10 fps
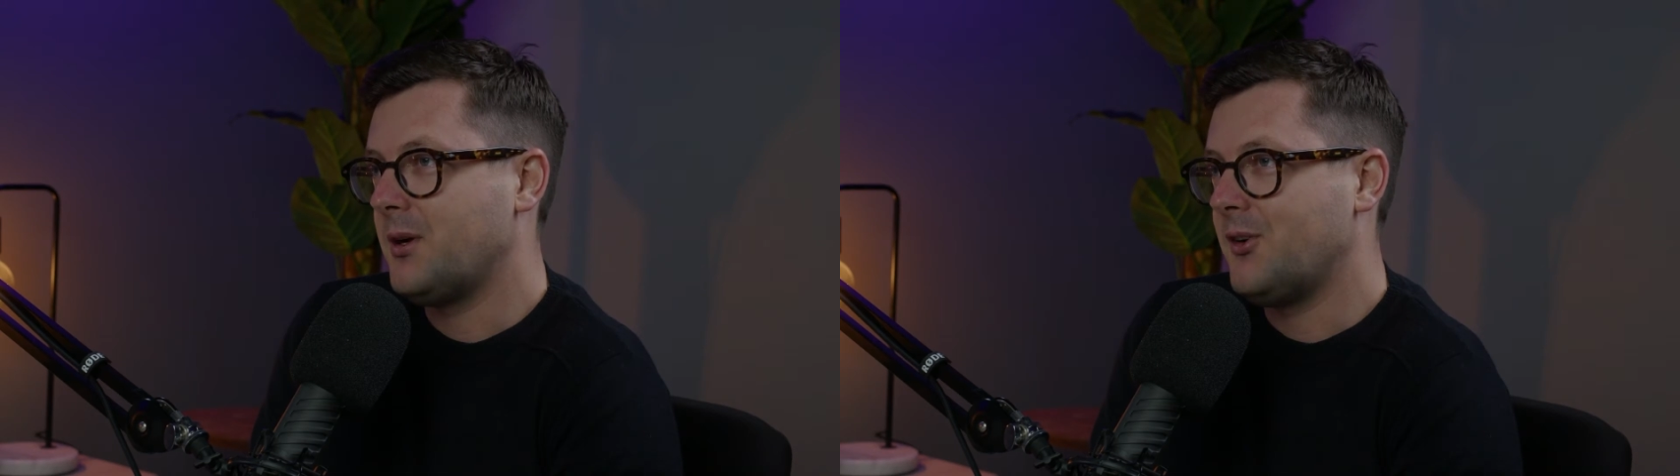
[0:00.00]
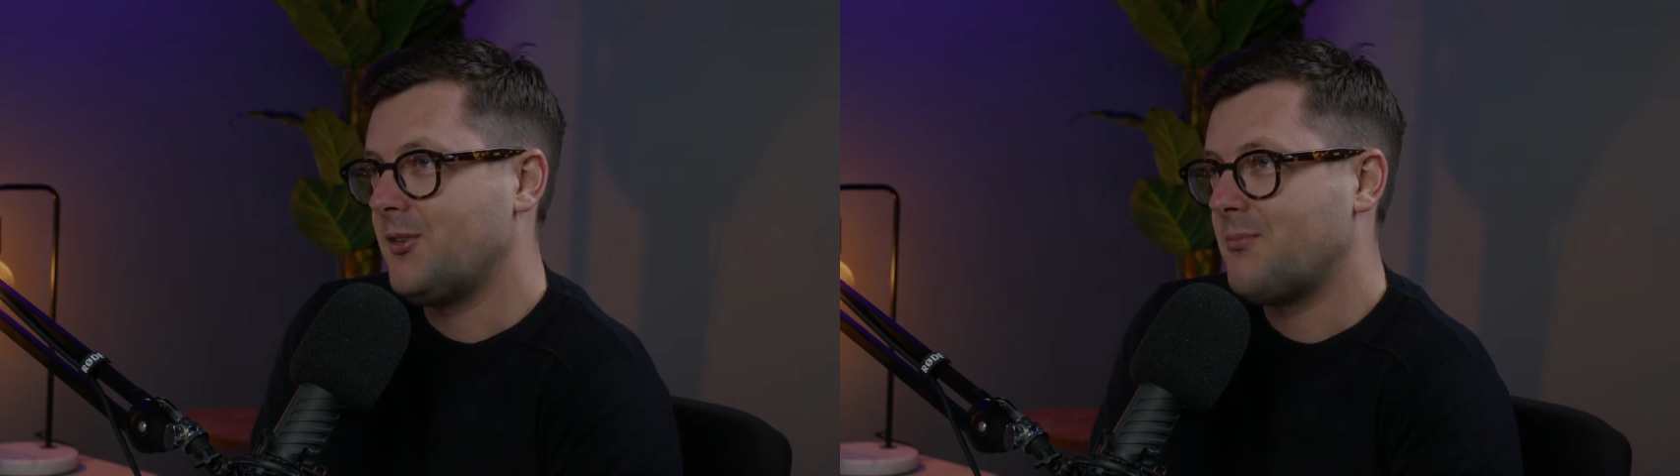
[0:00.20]

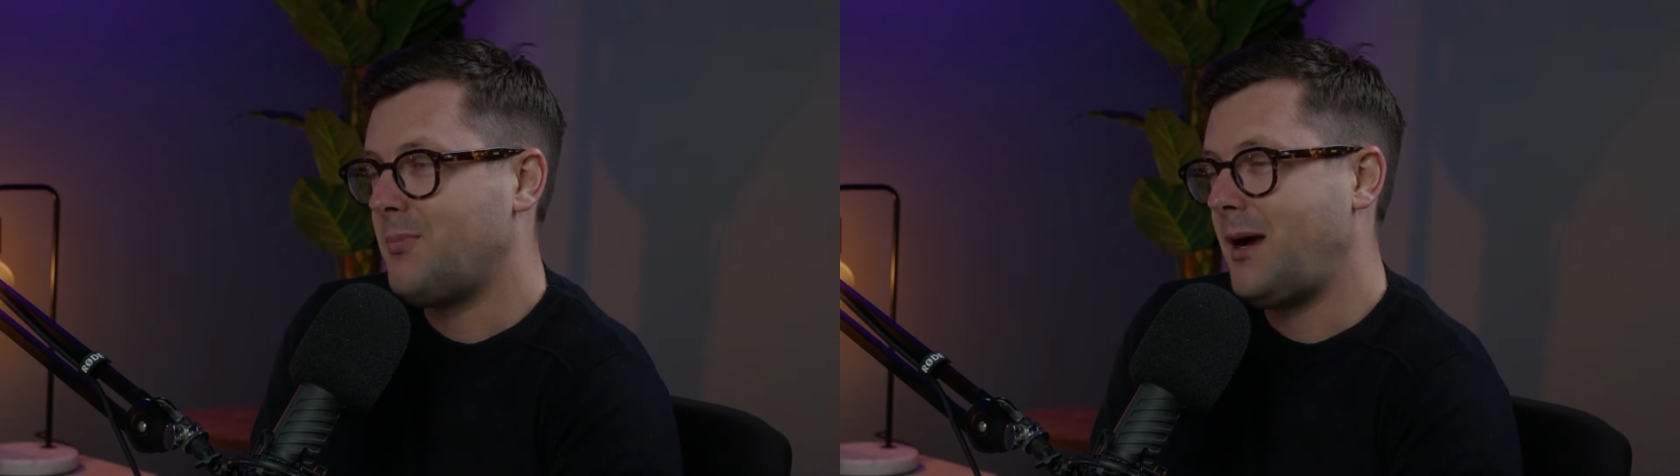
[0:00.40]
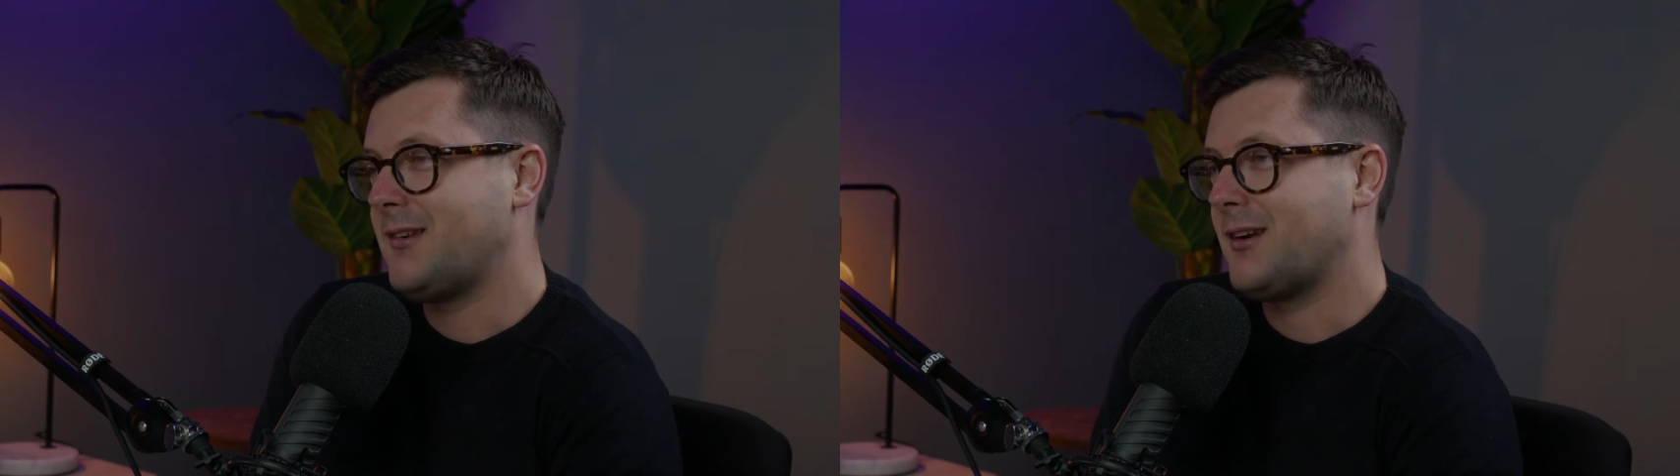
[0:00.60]
because
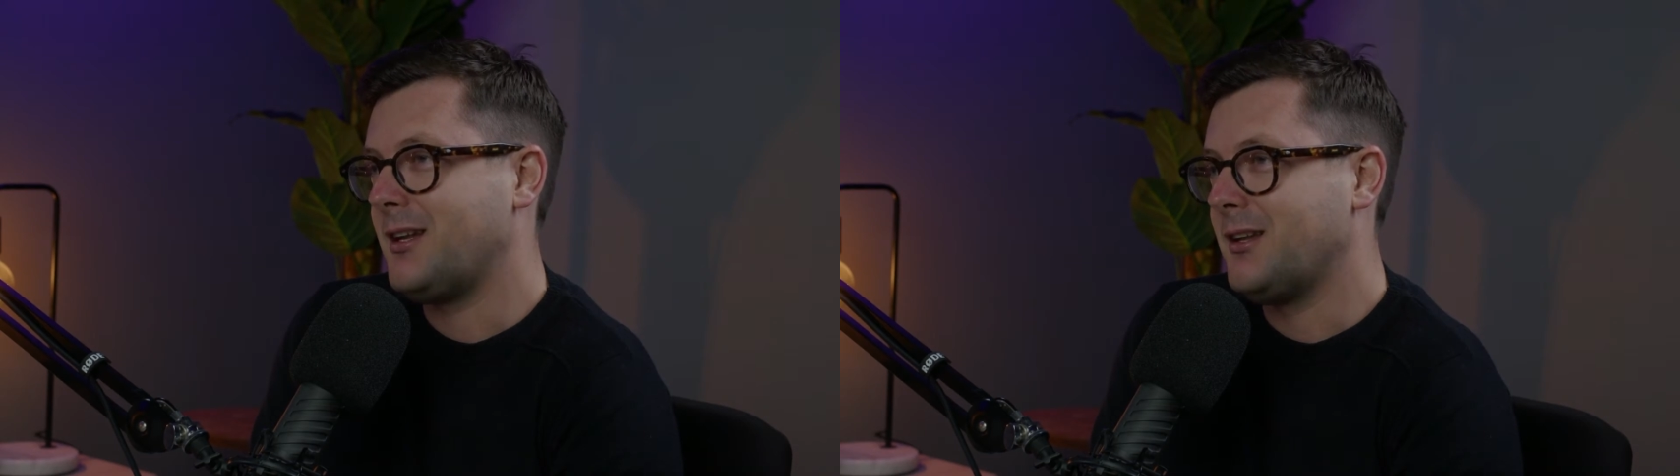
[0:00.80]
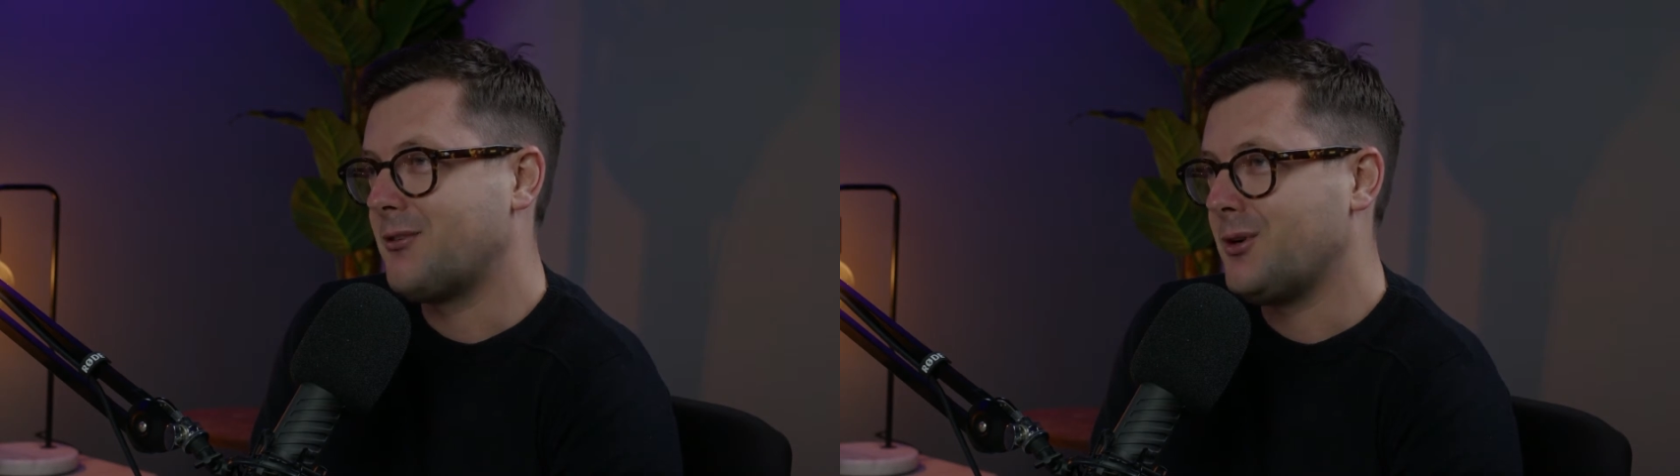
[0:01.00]

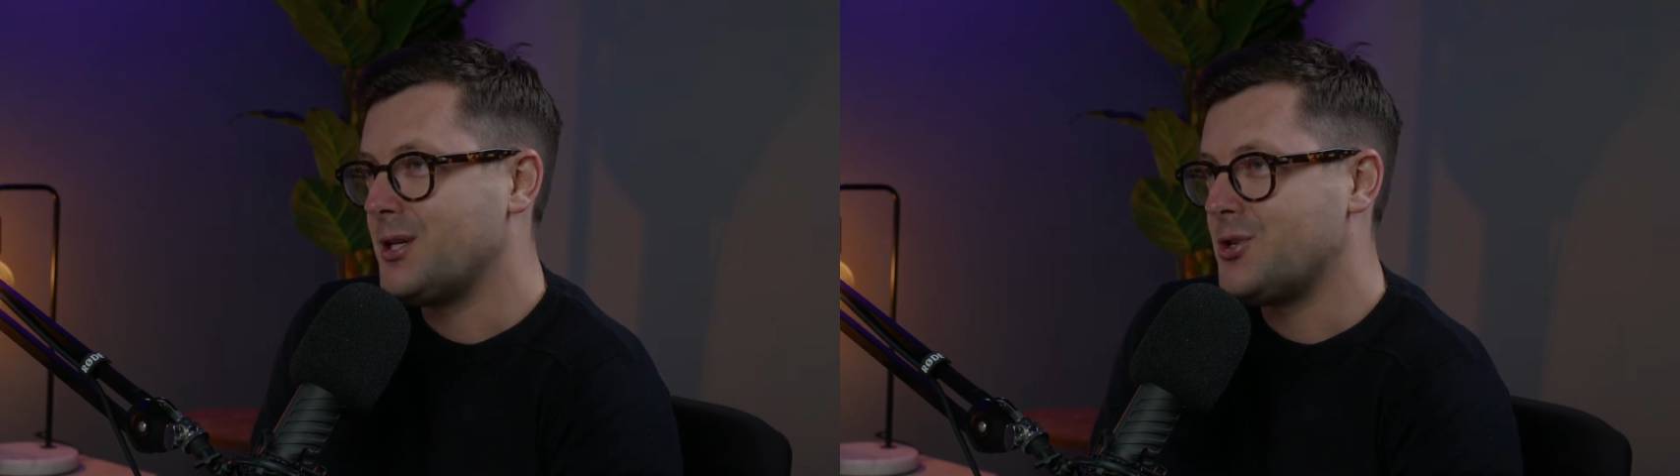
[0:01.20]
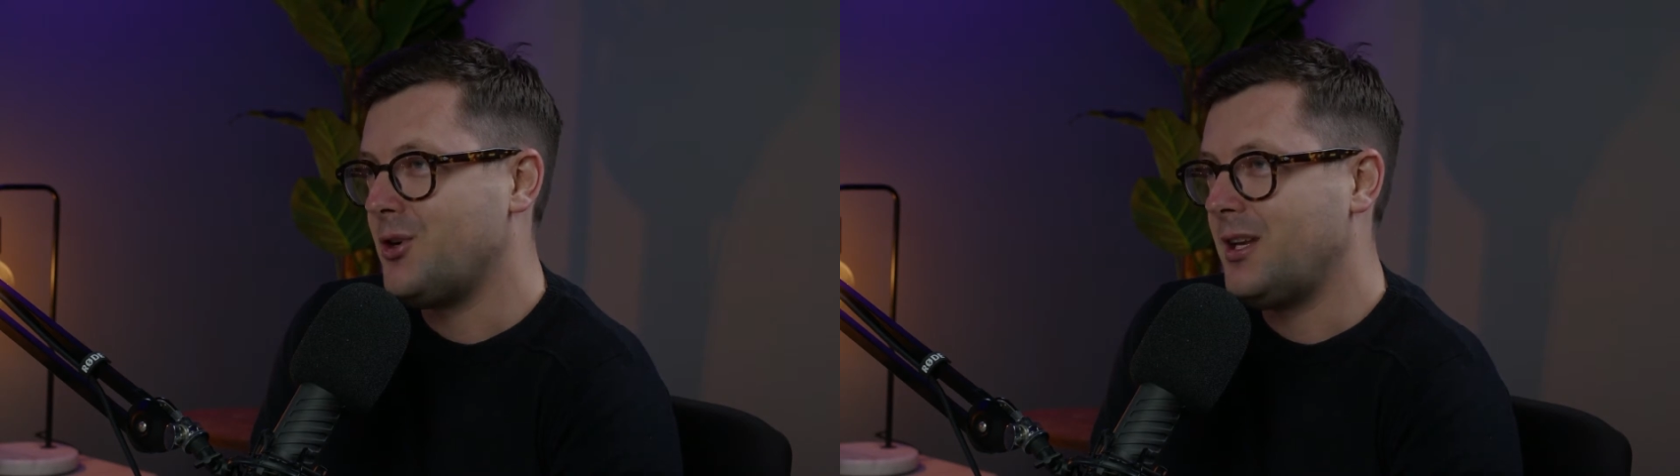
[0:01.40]
basically the
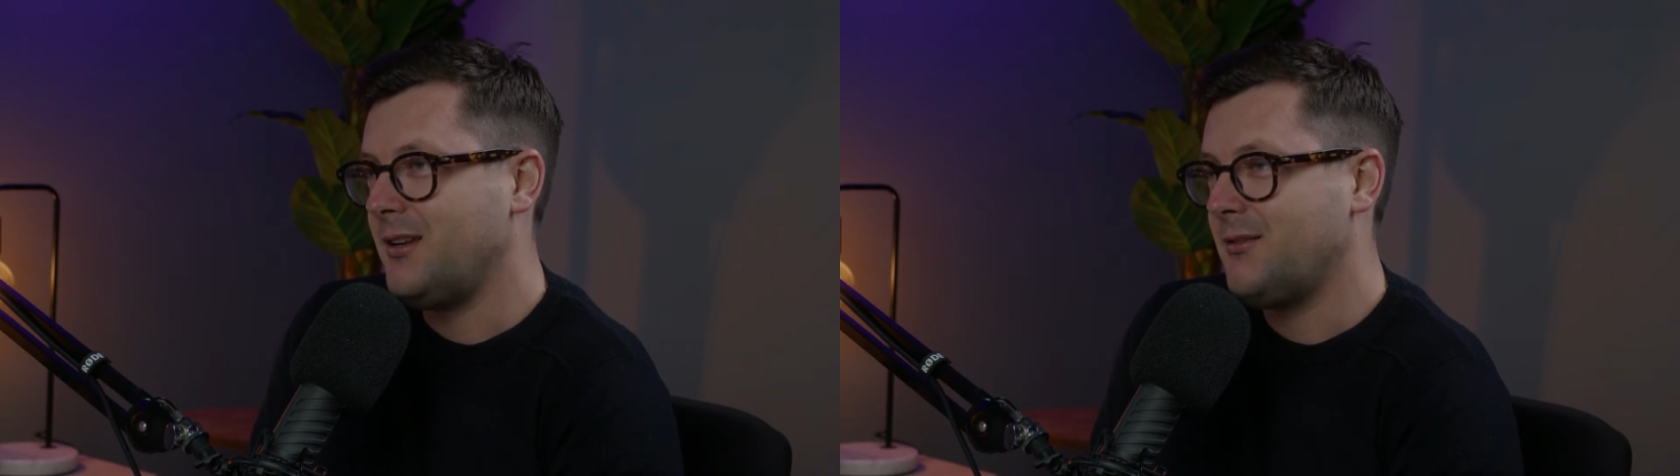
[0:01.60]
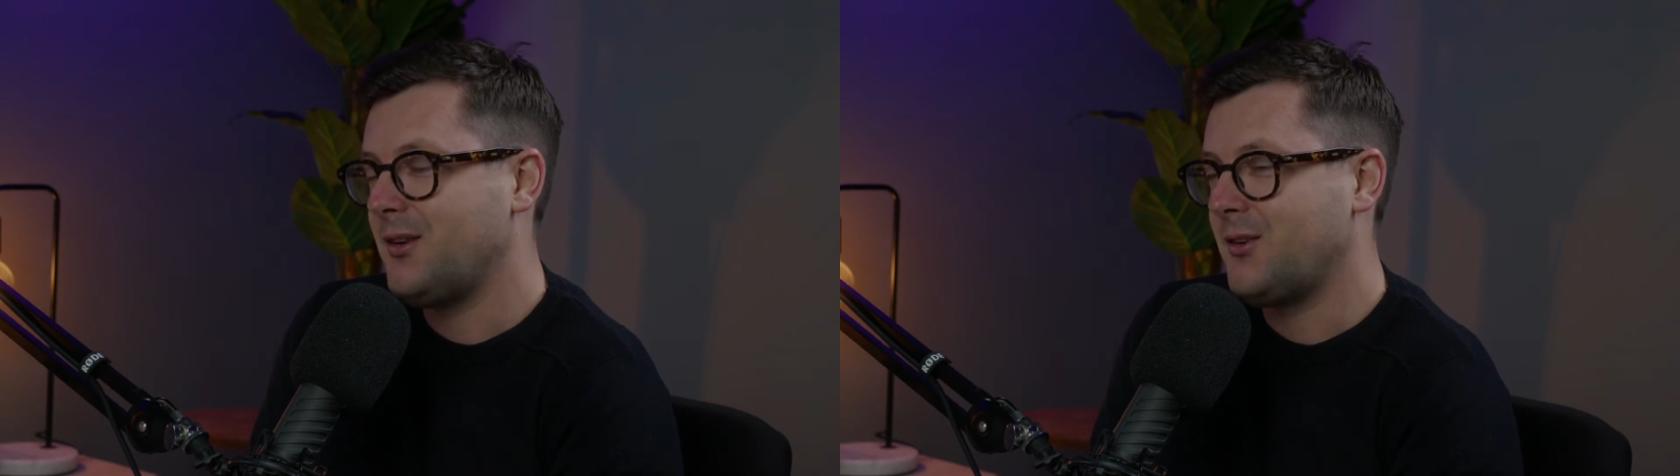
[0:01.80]
career
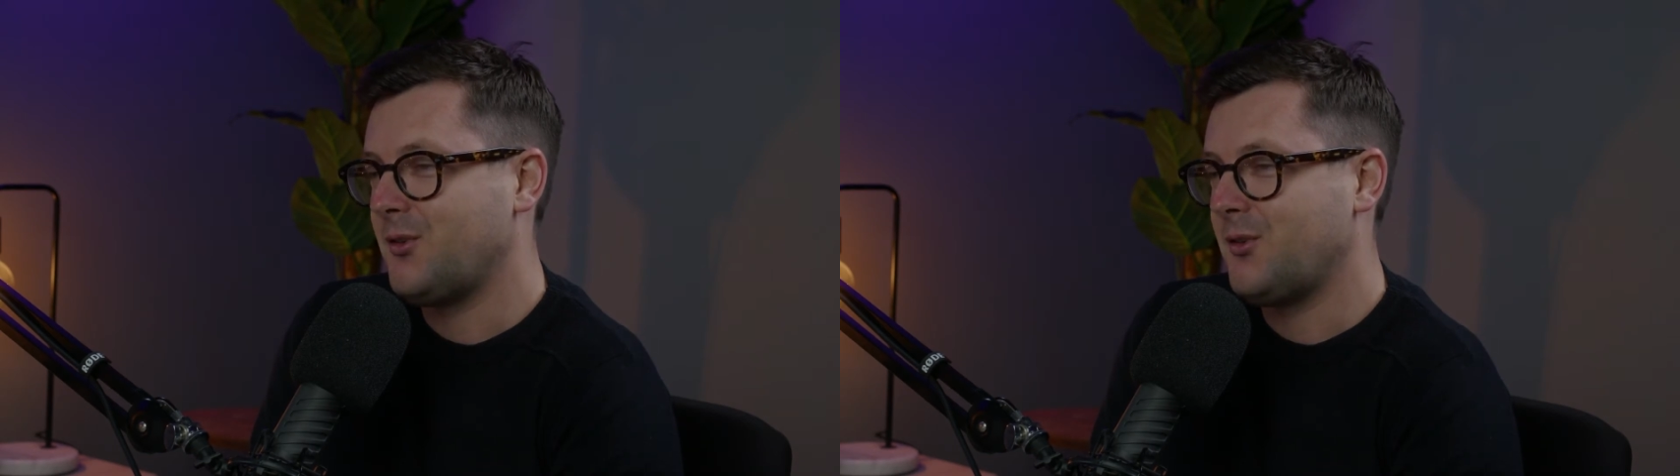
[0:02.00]
journey